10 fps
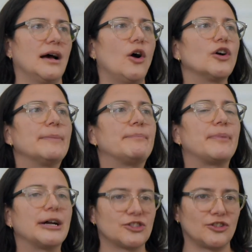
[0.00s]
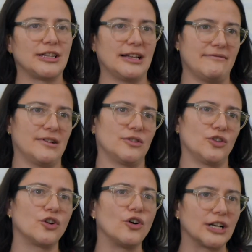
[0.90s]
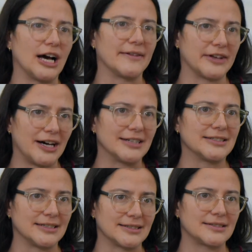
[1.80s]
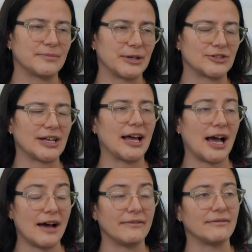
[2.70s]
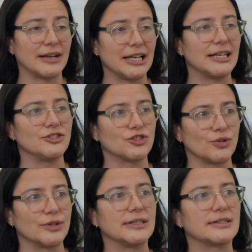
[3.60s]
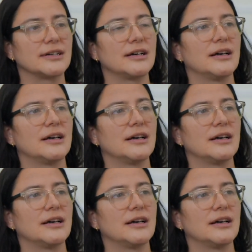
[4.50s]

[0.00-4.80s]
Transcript: On a personal level, not on other artists, because I have really enjoyed